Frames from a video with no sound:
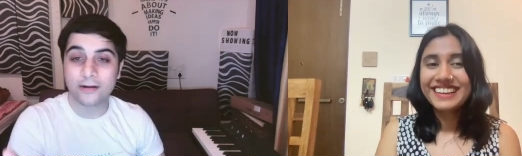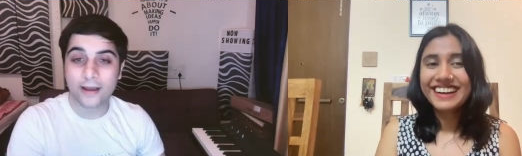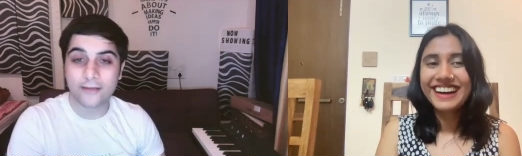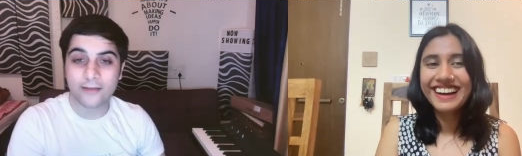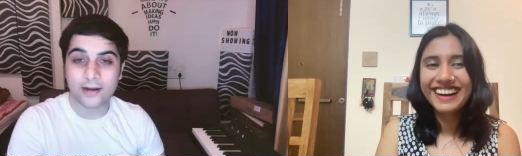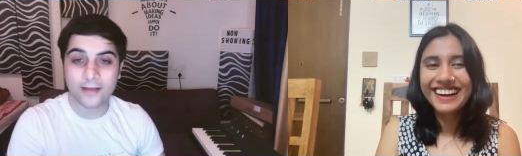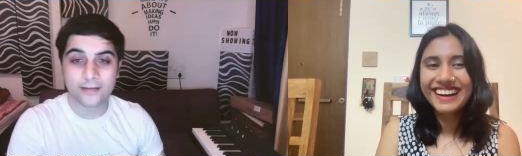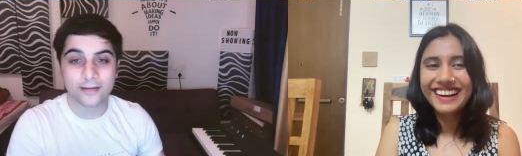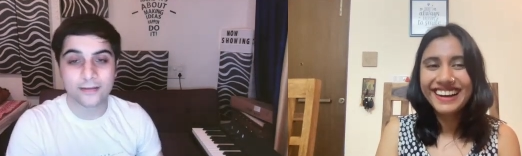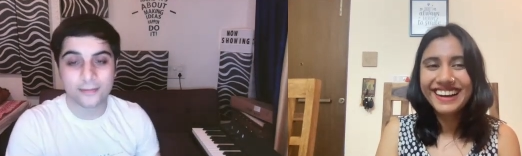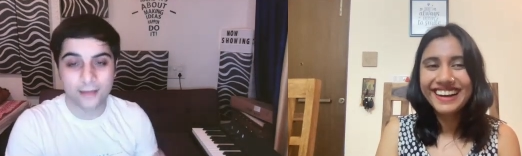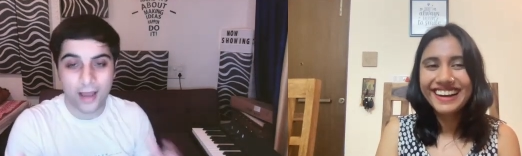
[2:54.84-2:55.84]
Speaker 1: Driving
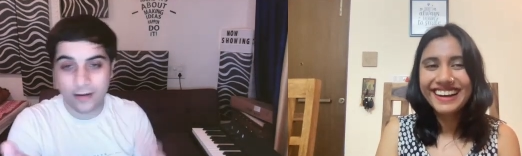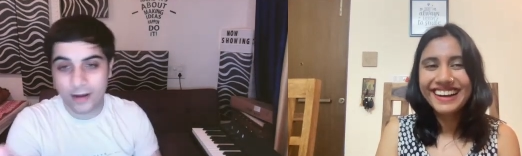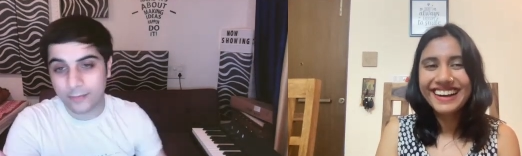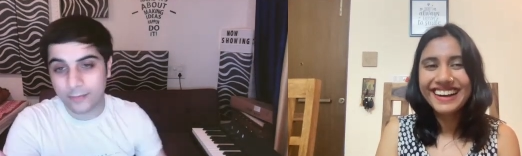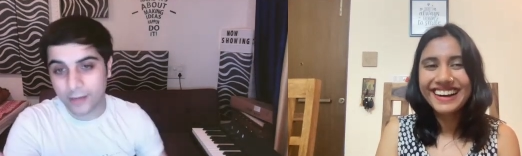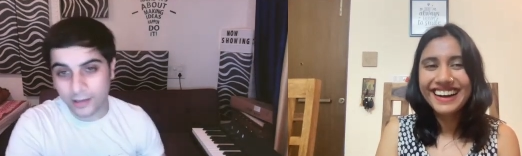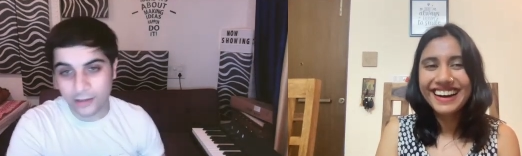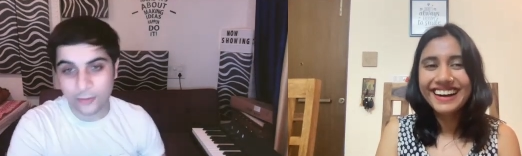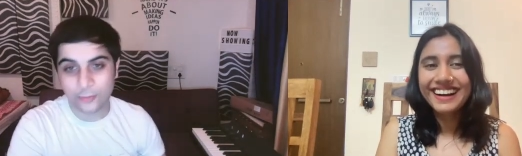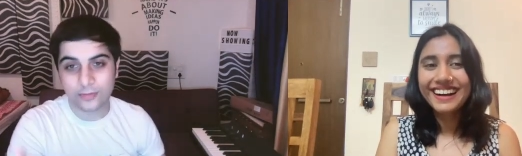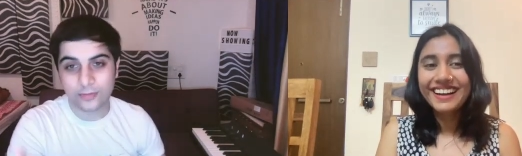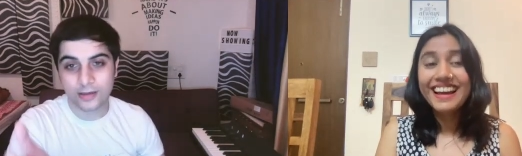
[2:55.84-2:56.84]
License, I, I'm telling you.
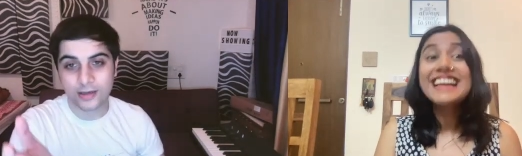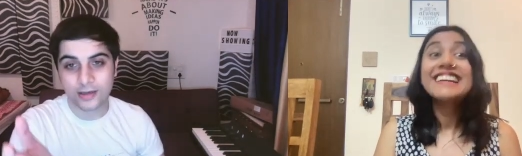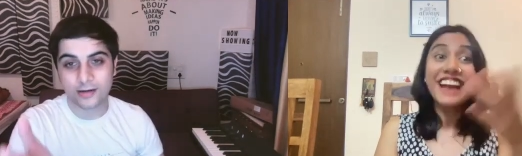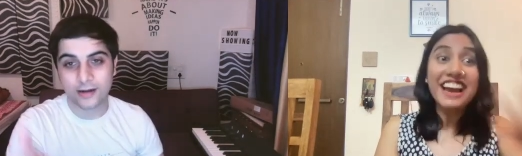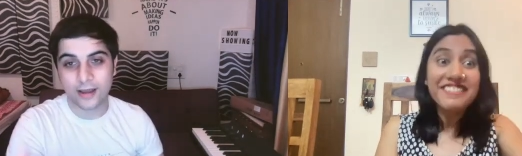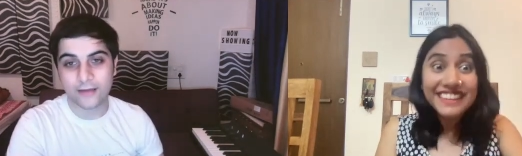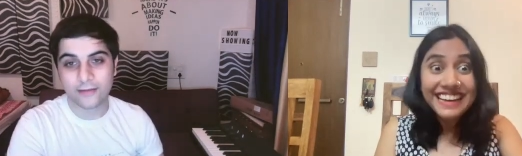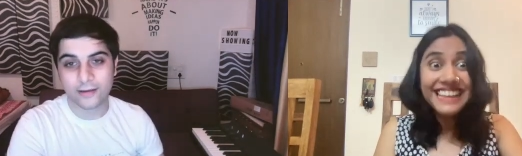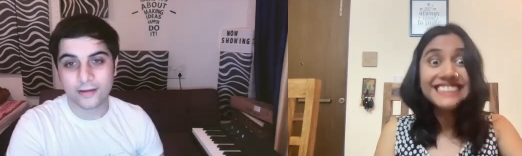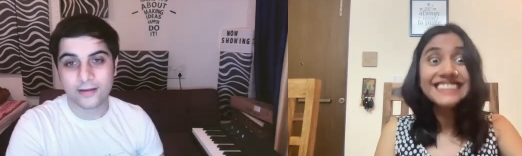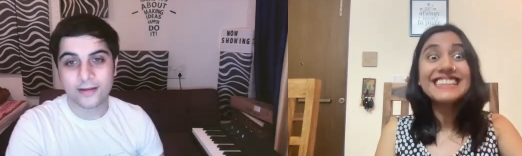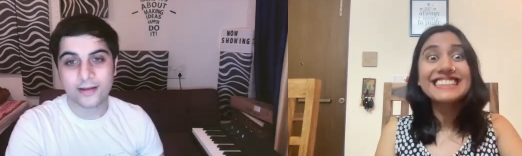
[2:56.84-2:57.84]
Uh,
Speaker 2: driving, driving
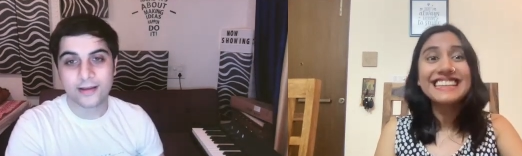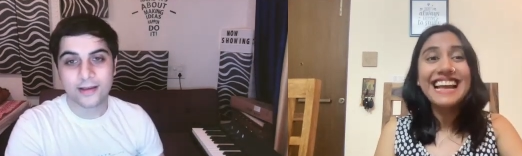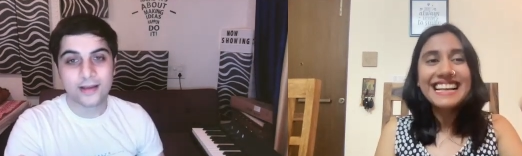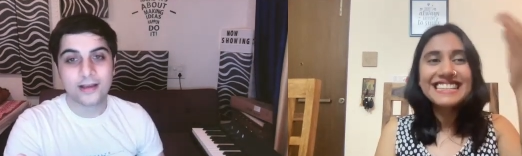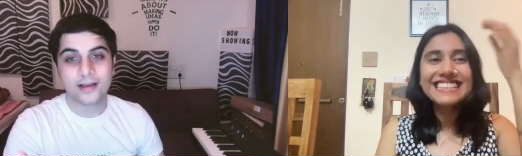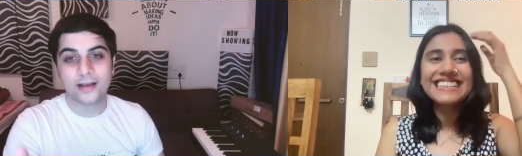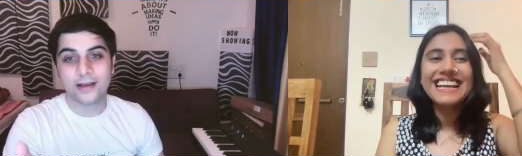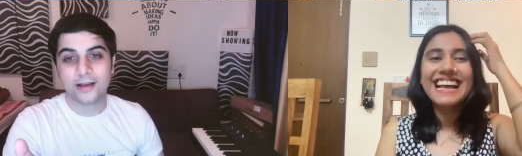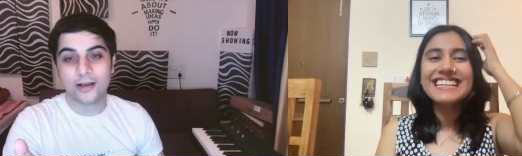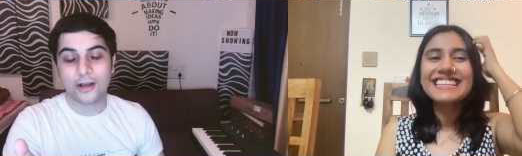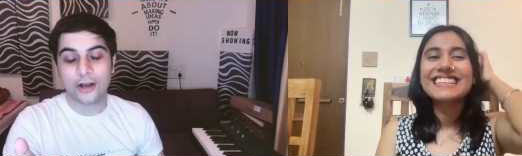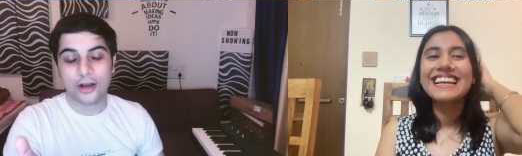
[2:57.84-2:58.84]
License, yes,
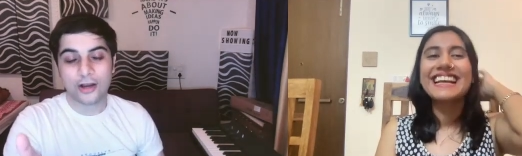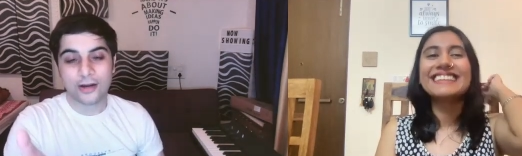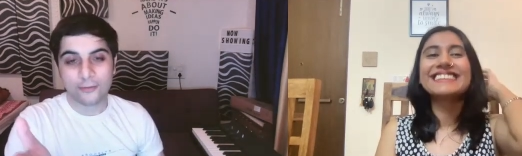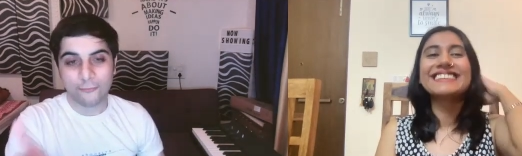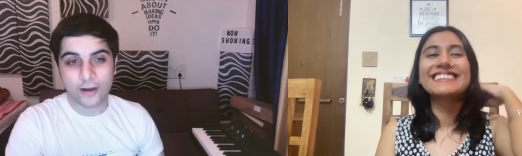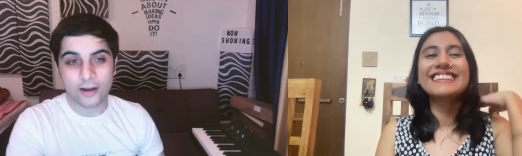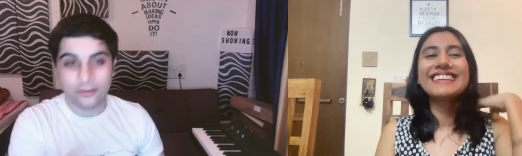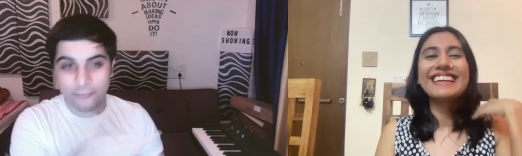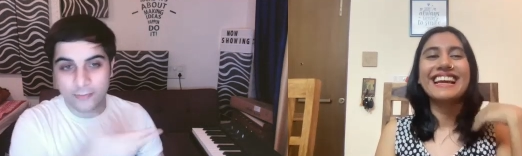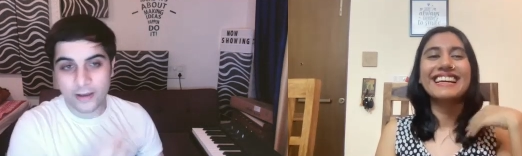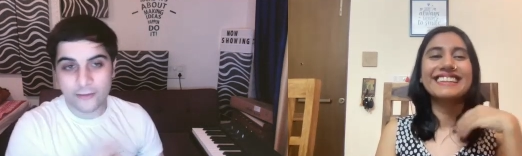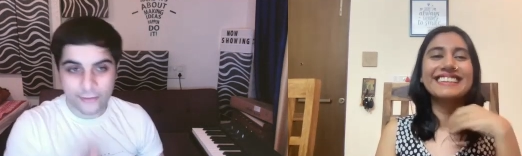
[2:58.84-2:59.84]
yes, yes.
Speaker 1: One of Correct.
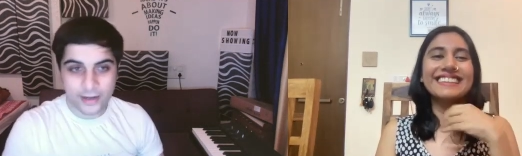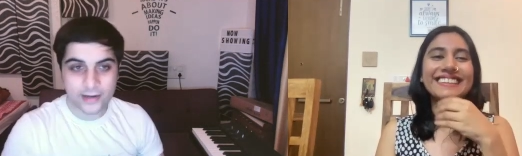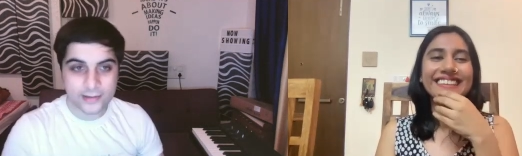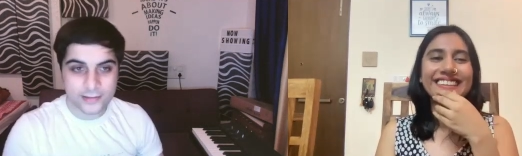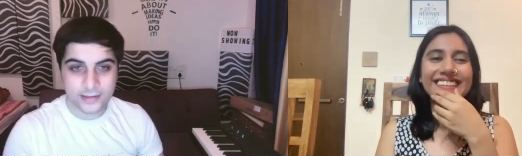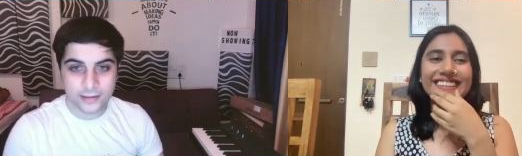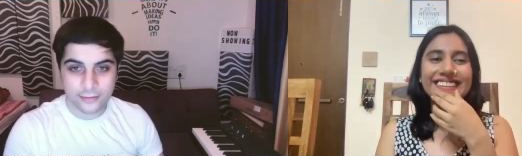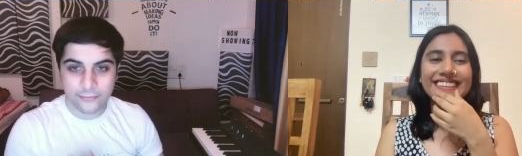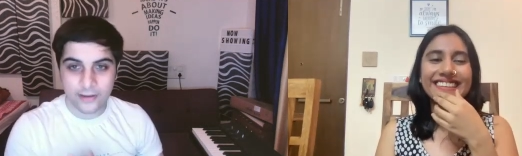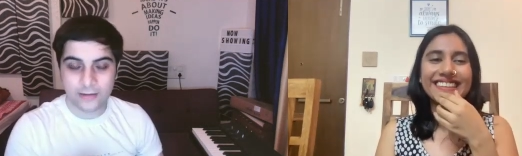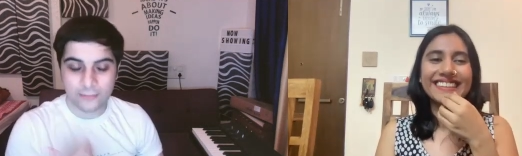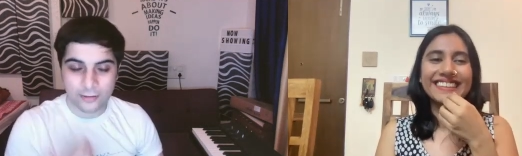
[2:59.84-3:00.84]
my friends, in
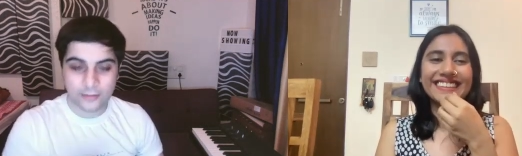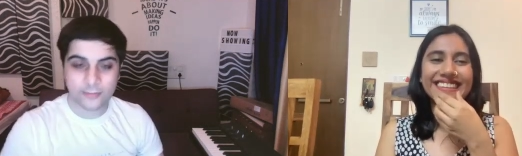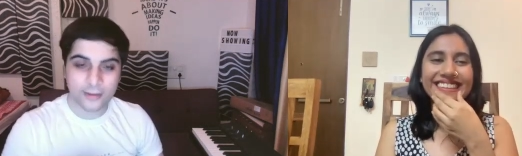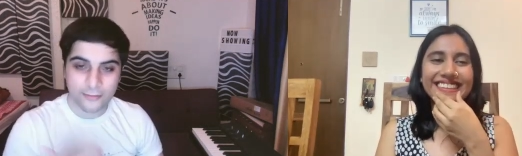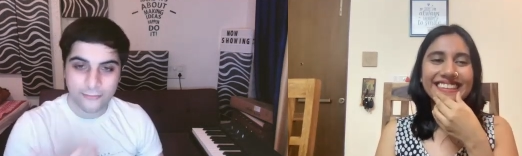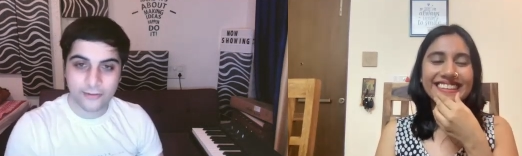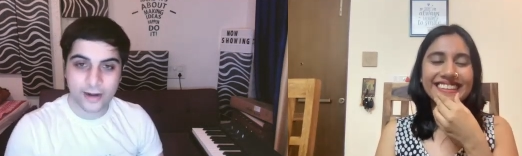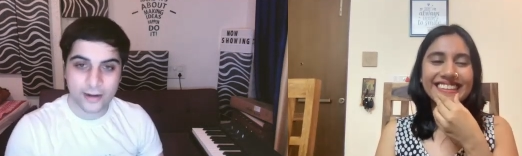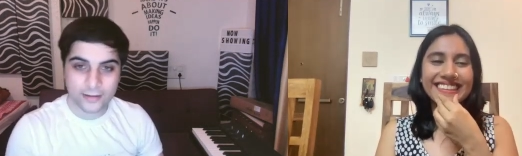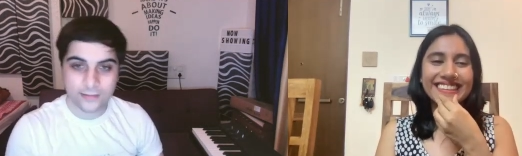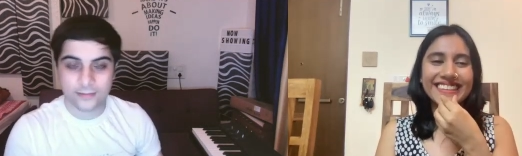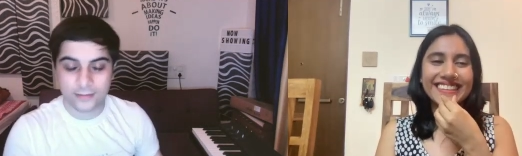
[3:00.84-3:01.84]
fact, one of my
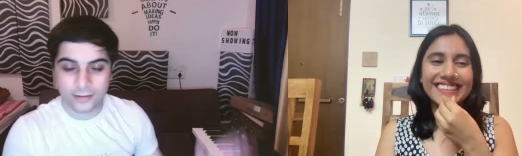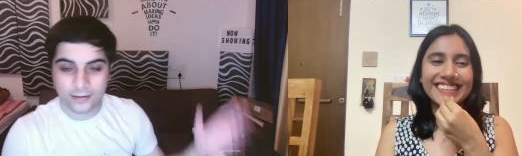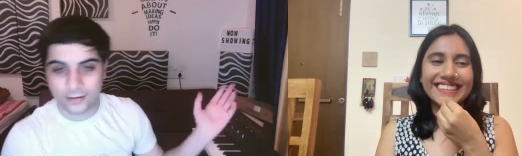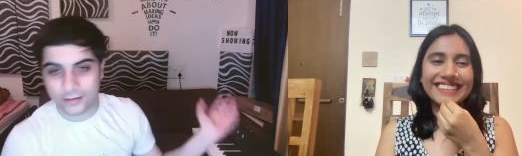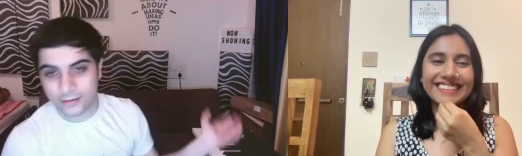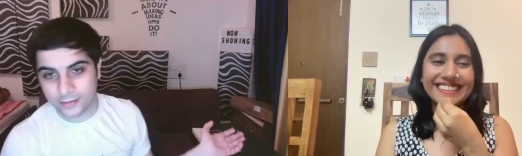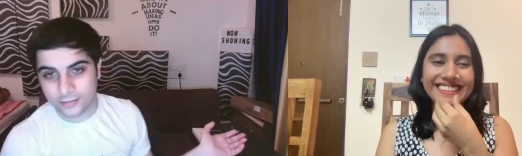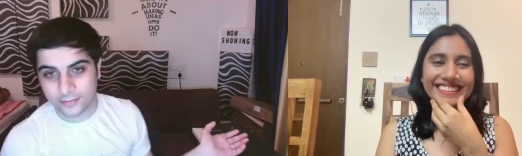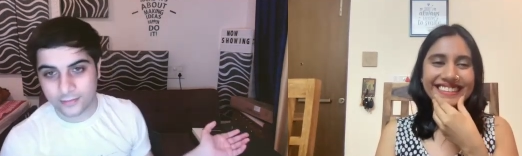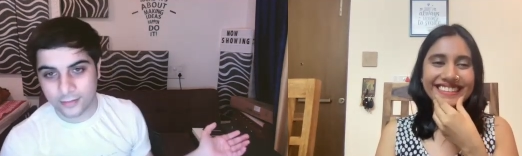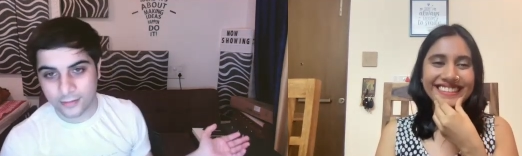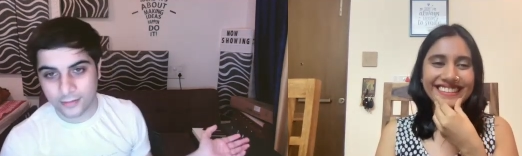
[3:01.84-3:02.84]
friends uh, is
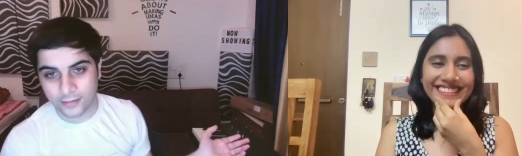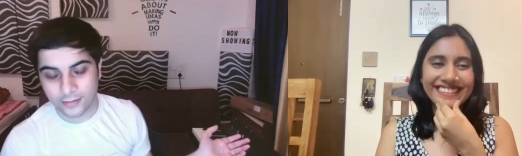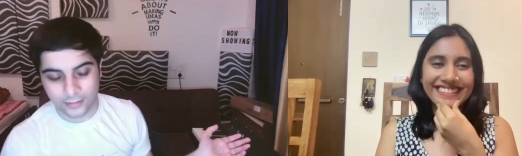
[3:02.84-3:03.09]
the